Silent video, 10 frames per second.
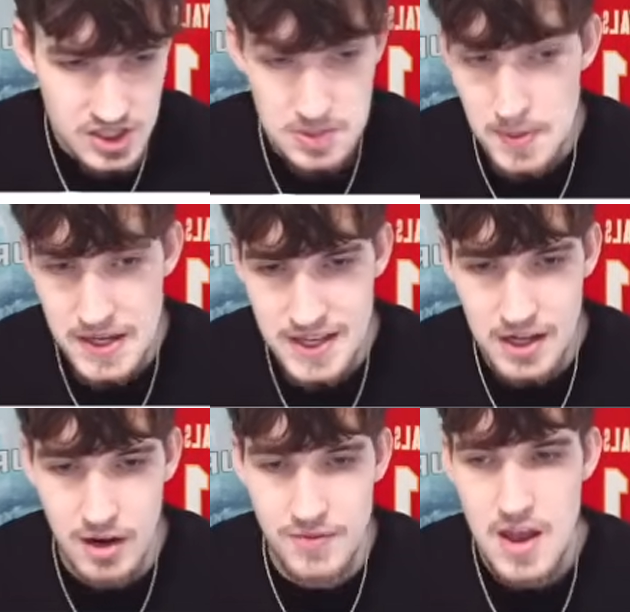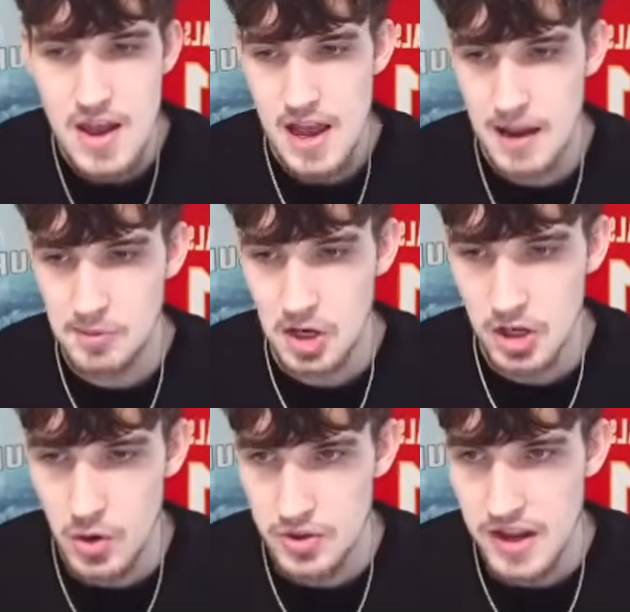Speaking of, I'm going to
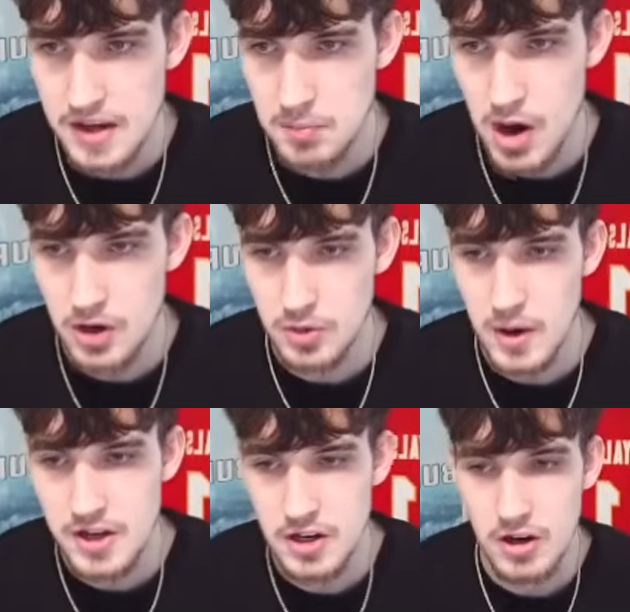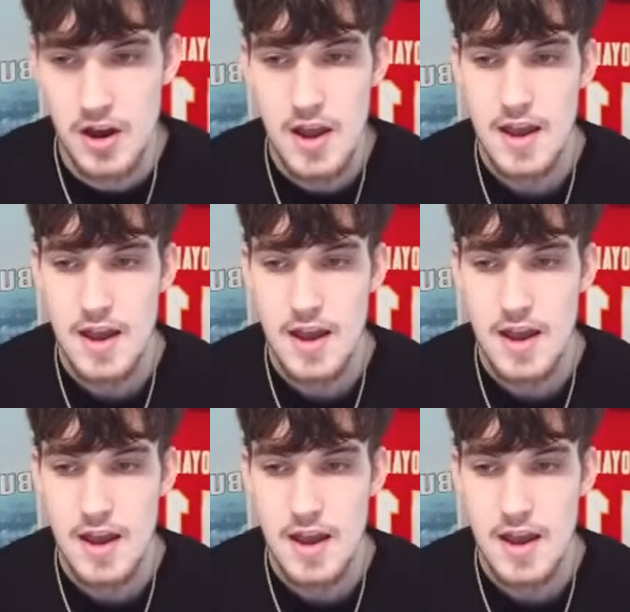go with Caden Proctor right here.